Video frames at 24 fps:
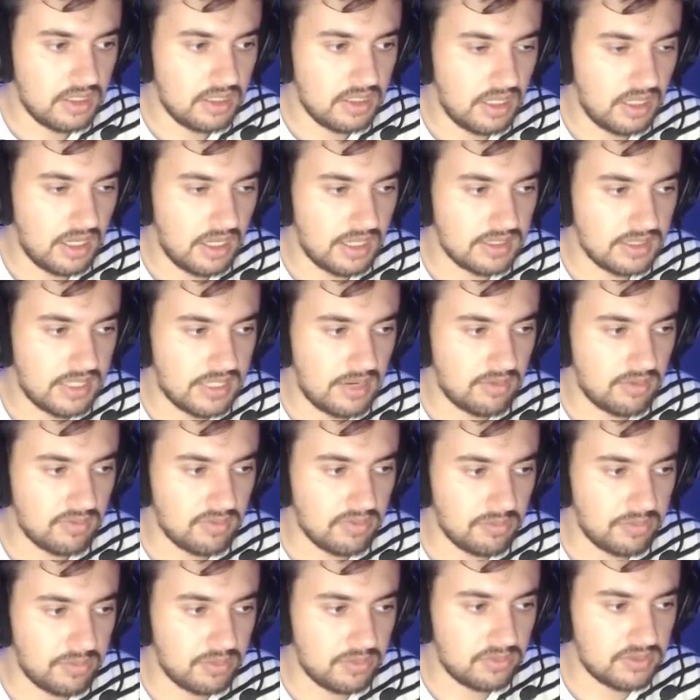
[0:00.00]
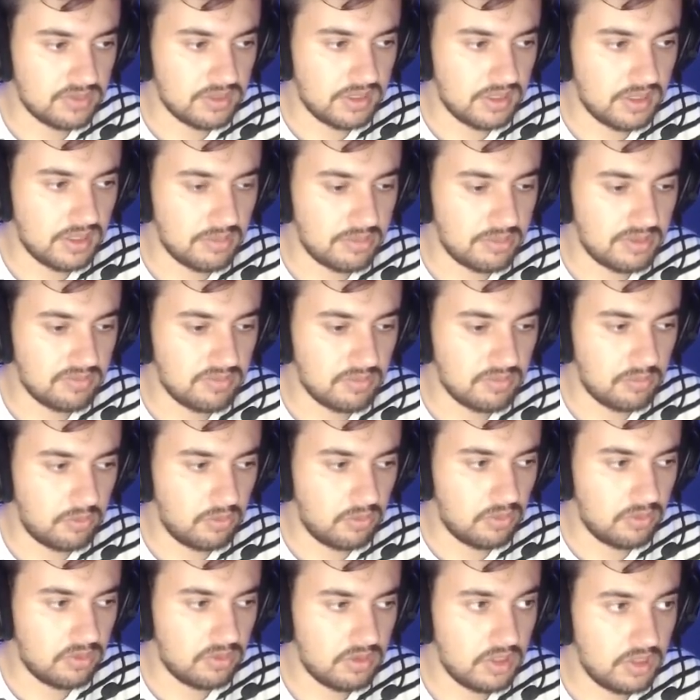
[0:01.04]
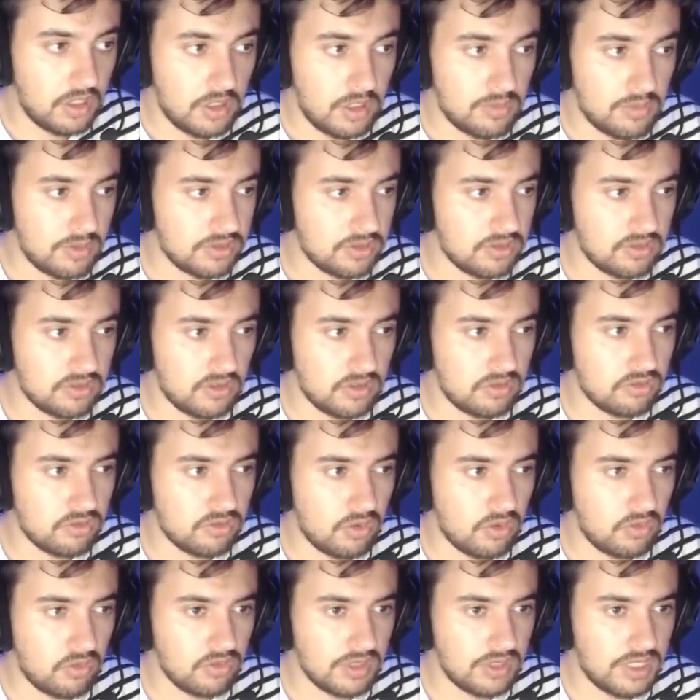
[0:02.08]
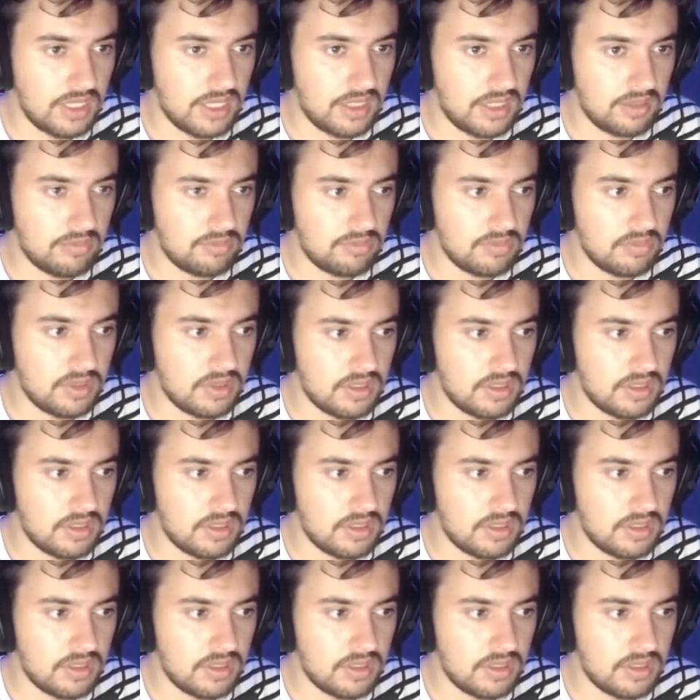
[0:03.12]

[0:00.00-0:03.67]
everything boosted up even more, but just to control the game.